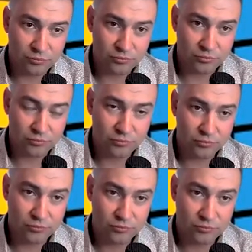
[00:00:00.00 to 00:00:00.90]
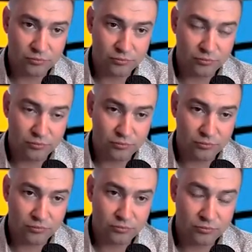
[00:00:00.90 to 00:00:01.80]

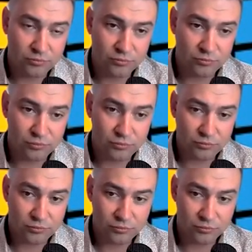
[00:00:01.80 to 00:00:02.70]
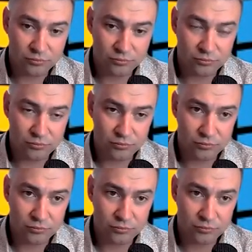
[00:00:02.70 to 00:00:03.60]

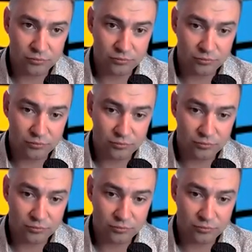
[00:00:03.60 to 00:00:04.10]
This person isn't speaking.